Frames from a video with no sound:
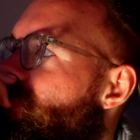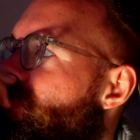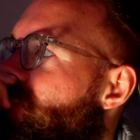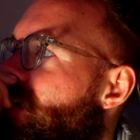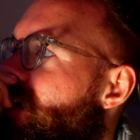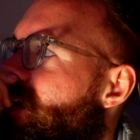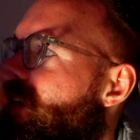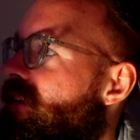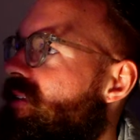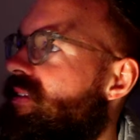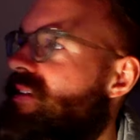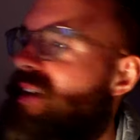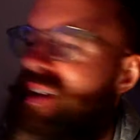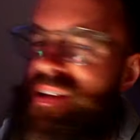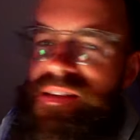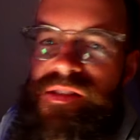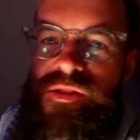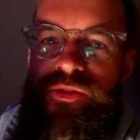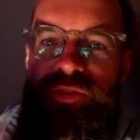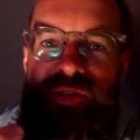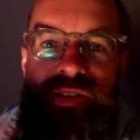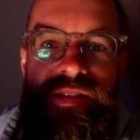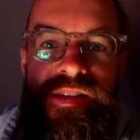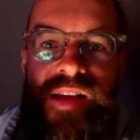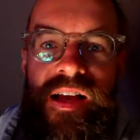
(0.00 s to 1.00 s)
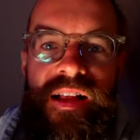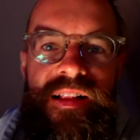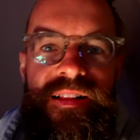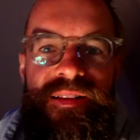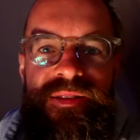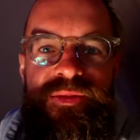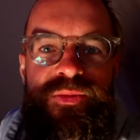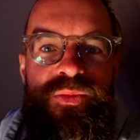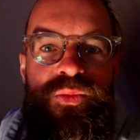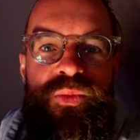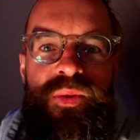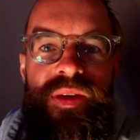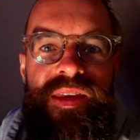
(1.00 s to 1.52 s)
And as a
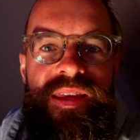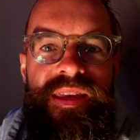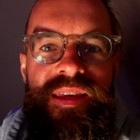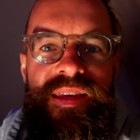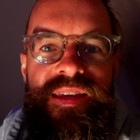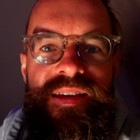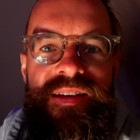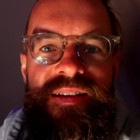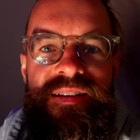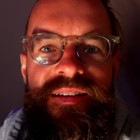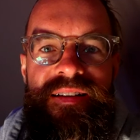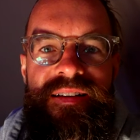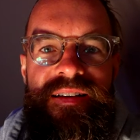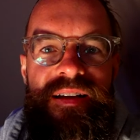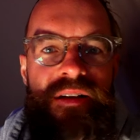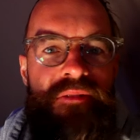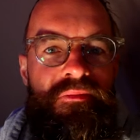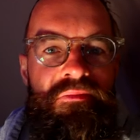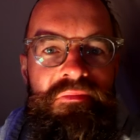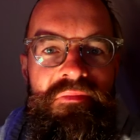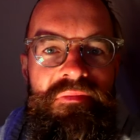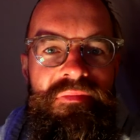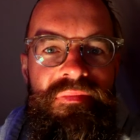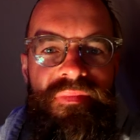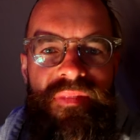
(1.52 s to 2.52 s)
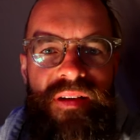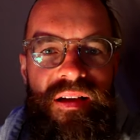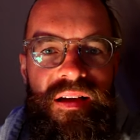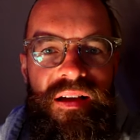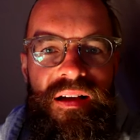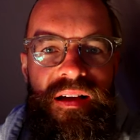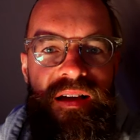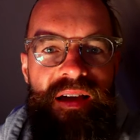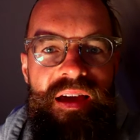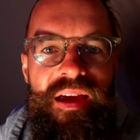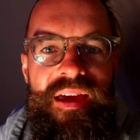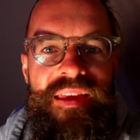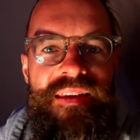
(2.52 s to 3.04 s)
result, we
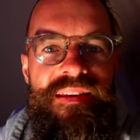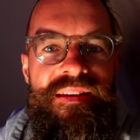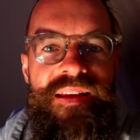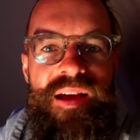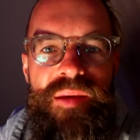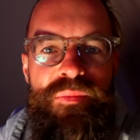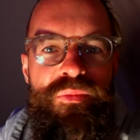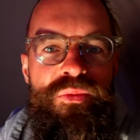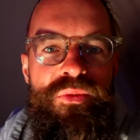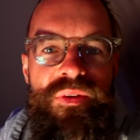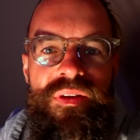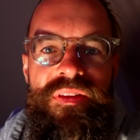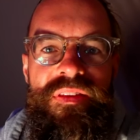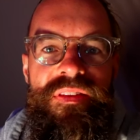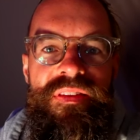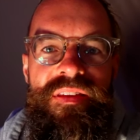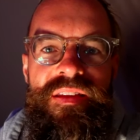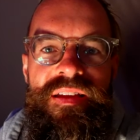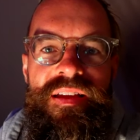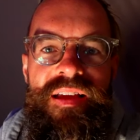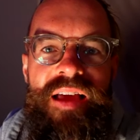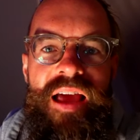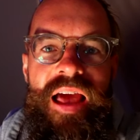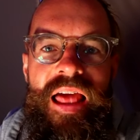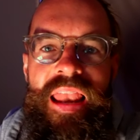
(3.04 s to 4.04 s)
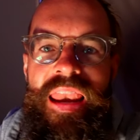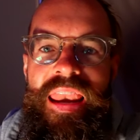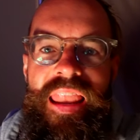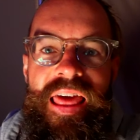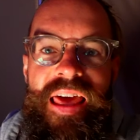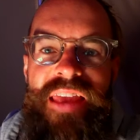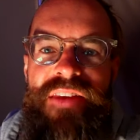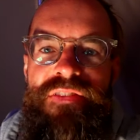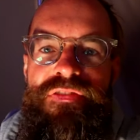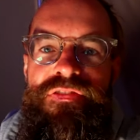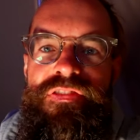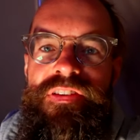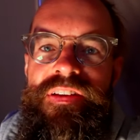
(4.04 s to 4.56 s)
ended up with
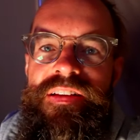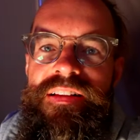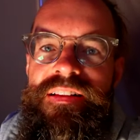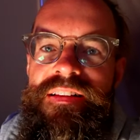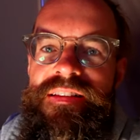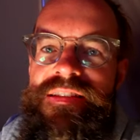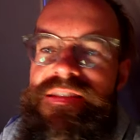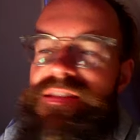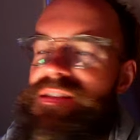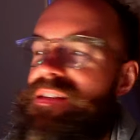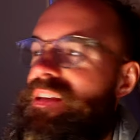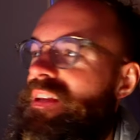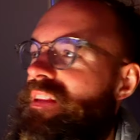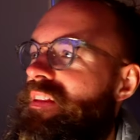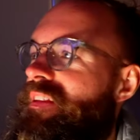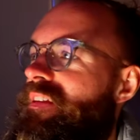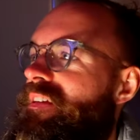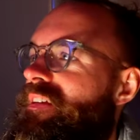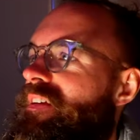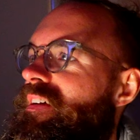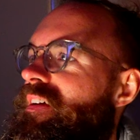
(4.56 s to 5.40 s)
landfills and